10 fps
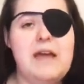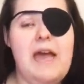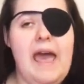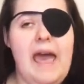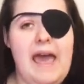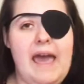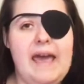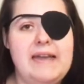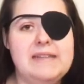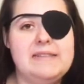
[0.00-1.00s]

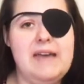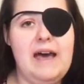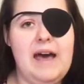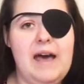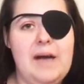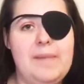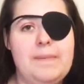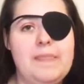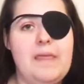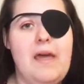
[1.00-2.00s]
And I
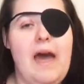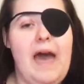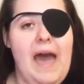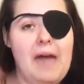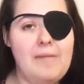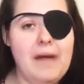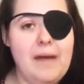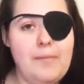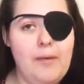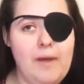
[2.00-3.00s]
had my
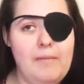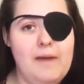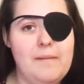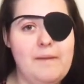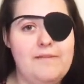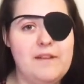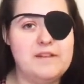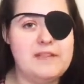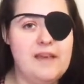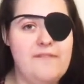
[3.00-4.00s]
appointment, my
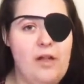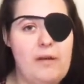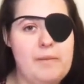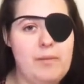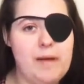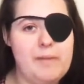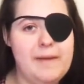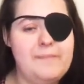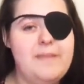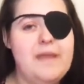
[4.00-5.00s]
first like follow-up
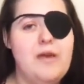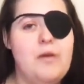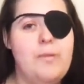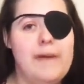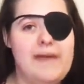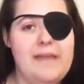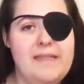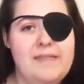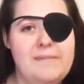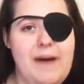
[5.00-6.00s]
appointment
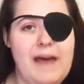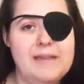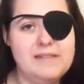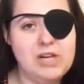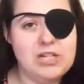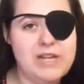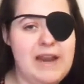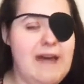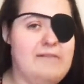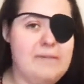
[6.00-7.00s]
with my surgeon
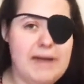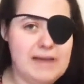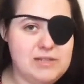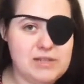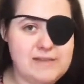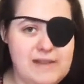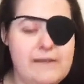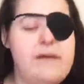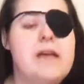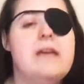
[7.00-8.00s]
after my gastric
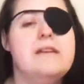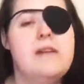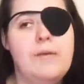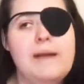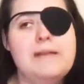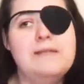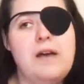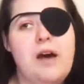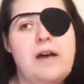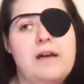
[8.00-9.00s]
sleeve. So I went and
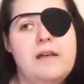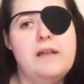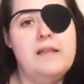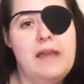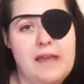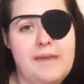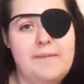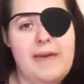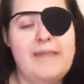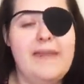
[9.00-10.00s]
saw
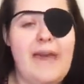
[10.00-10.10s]
him, and